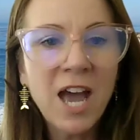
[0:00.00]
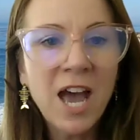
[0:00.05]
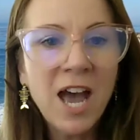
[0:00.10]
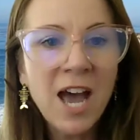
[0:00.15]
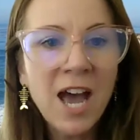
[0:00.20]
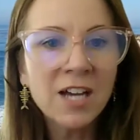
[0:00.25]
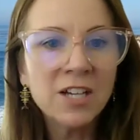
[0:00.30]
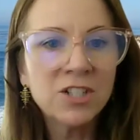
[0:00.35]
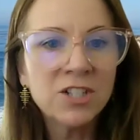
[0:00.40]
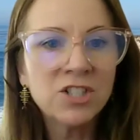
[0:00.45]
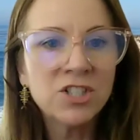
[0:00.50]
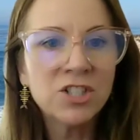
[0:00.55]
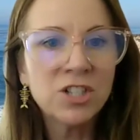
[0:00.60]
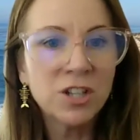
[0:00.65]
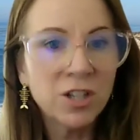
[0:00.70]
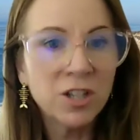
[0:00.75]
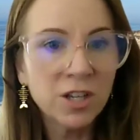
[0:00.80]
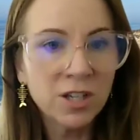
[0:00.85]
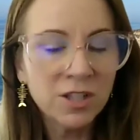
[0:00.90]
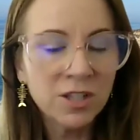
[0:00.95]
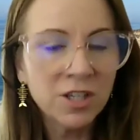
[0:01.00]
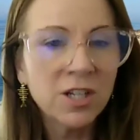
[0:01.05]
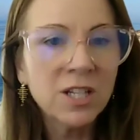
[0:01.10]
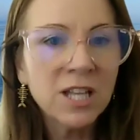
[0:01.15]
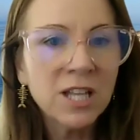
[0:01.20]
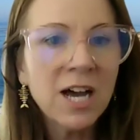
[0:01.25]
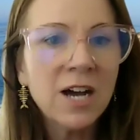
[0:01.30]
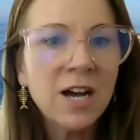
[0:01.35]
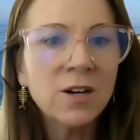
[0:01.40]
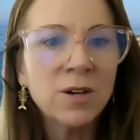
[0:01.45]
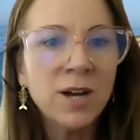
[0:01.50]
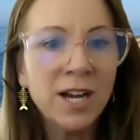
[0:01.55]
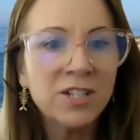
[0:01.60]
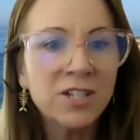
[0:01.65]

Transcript: the ash and the